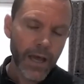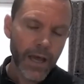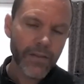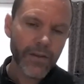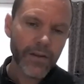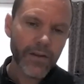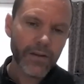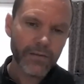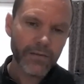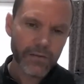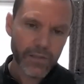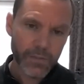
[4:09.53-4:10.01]

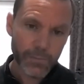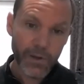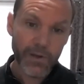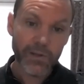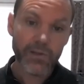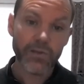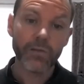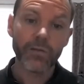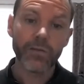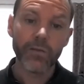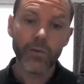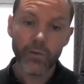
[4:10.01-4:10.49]
the
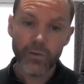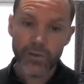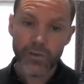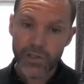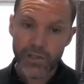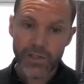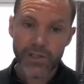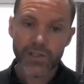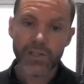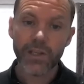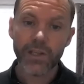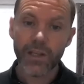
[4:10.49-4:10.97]
Special
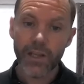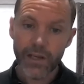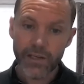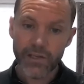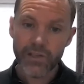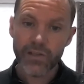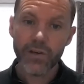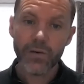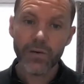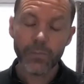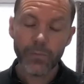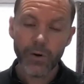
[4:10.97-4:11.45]
Forces
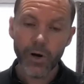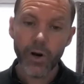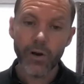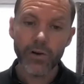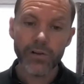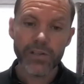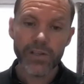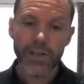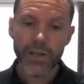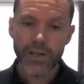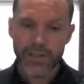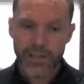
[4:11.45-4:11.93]
selection
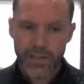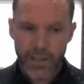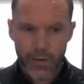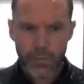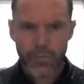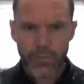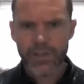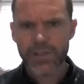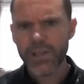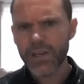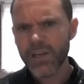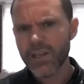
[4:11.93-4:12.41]
process.
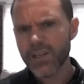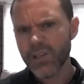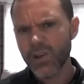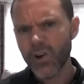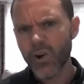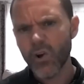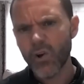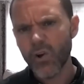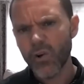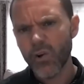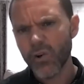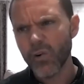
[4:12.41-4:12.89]
There was these
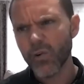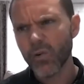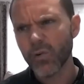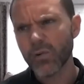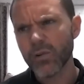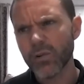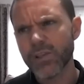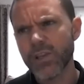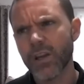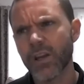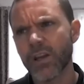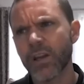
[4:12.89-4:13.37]

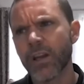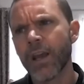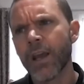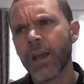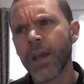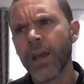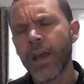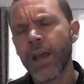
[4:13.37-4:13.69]
hurdles, and